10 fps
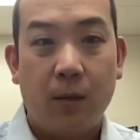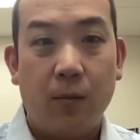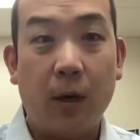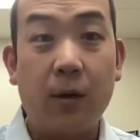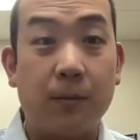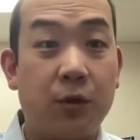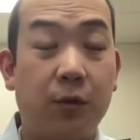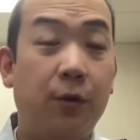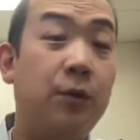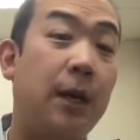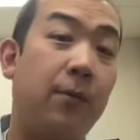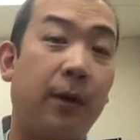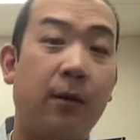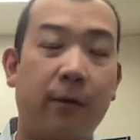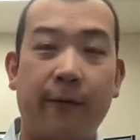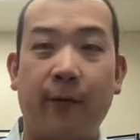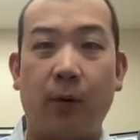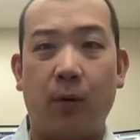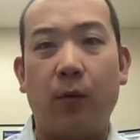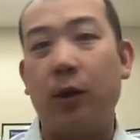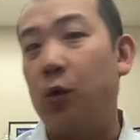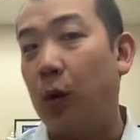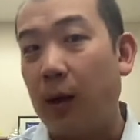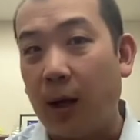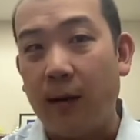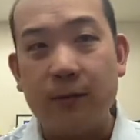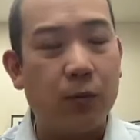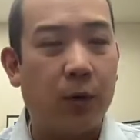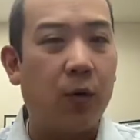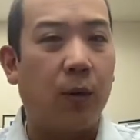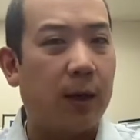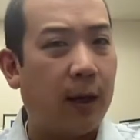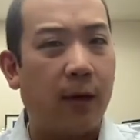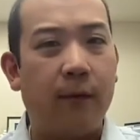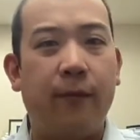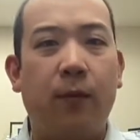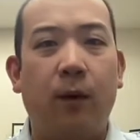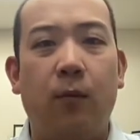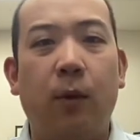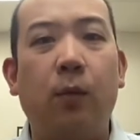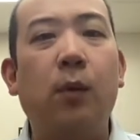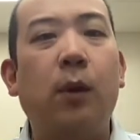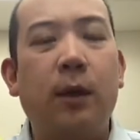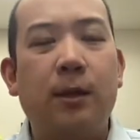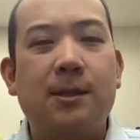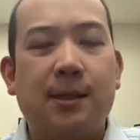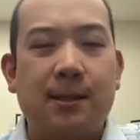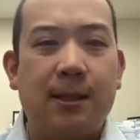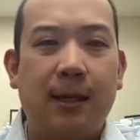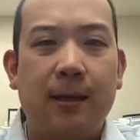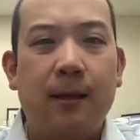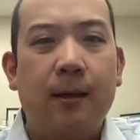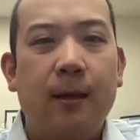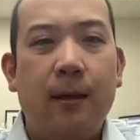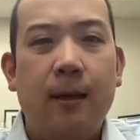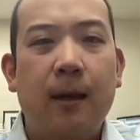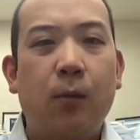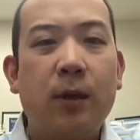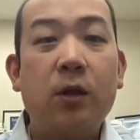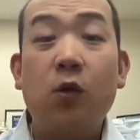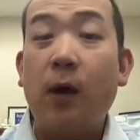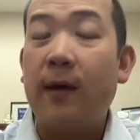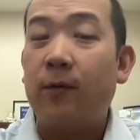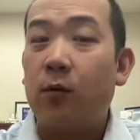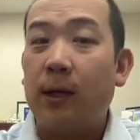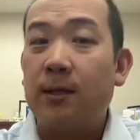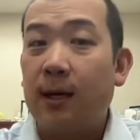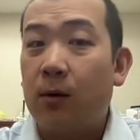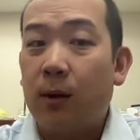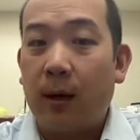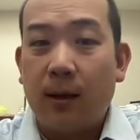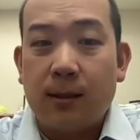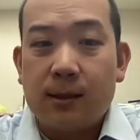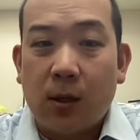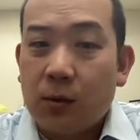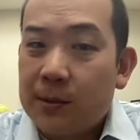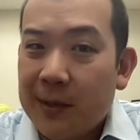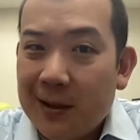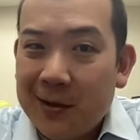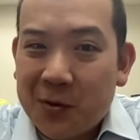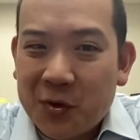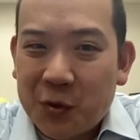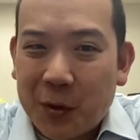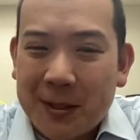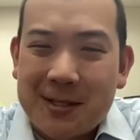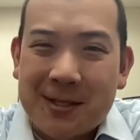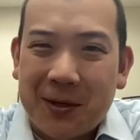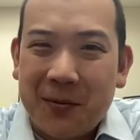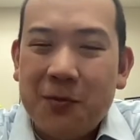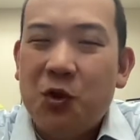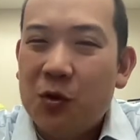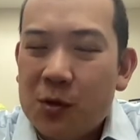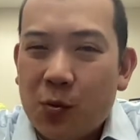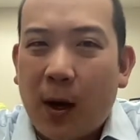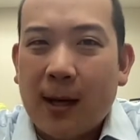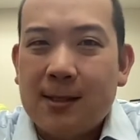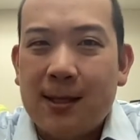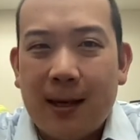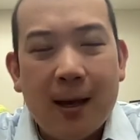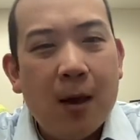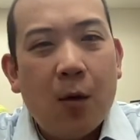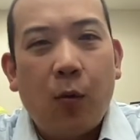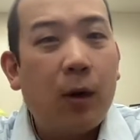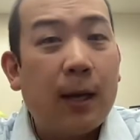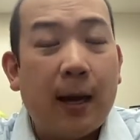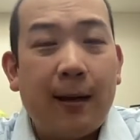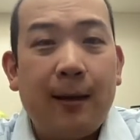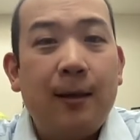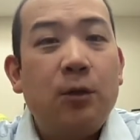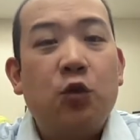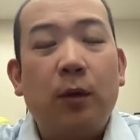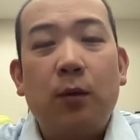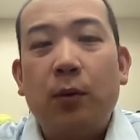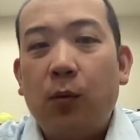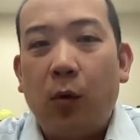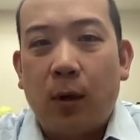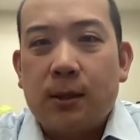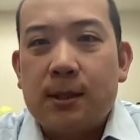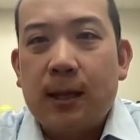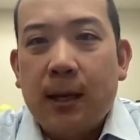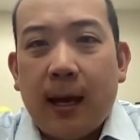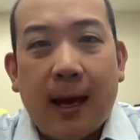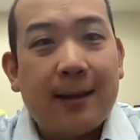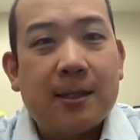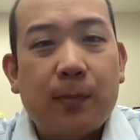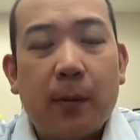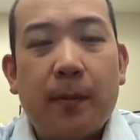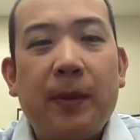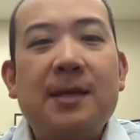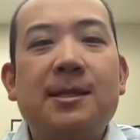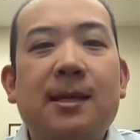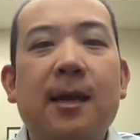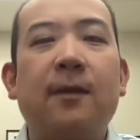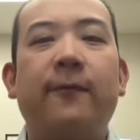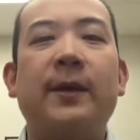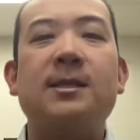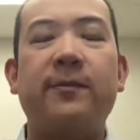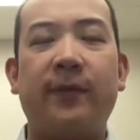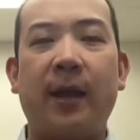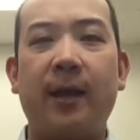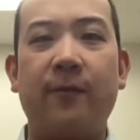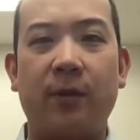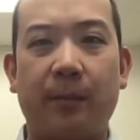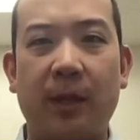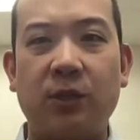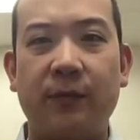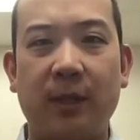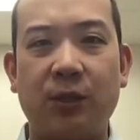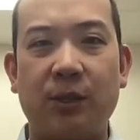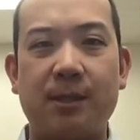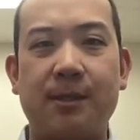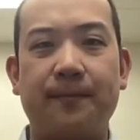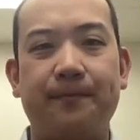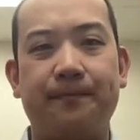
Welcome to a new day right here at the fort where you are loved, where you are cared for, and where we want you to succeed. Now, whether you have a great day or not, it's ultimately your choice. So choose wisely, work at it, and enjoy the rewards. At this moment, please stand and face the flag for the Pledge of Allegiance.